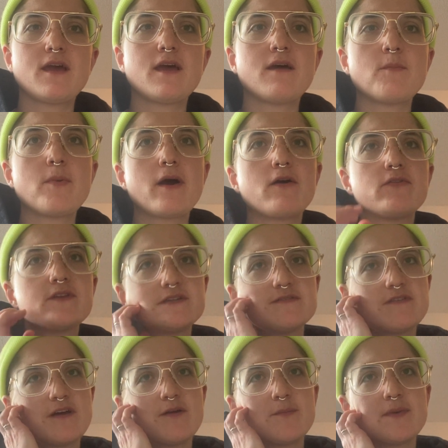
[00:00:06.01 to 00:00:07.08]
about the
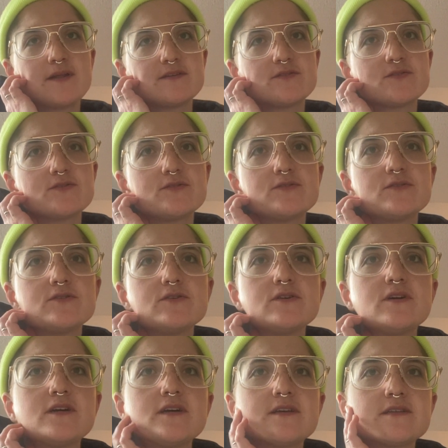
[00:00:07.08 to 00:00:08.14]
developmental
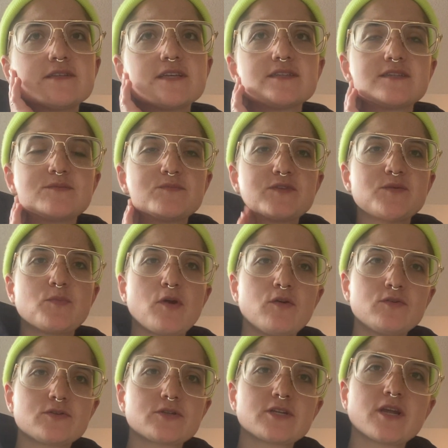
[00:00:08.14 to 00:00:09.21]
systems
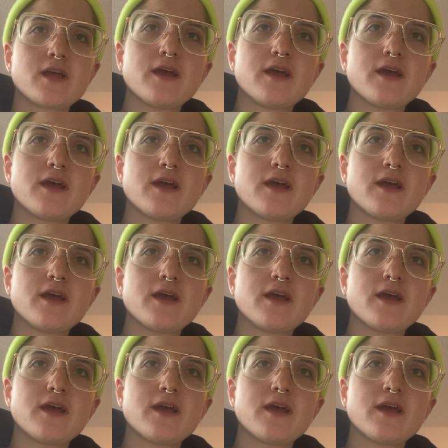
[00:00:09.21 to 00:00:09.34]
approach.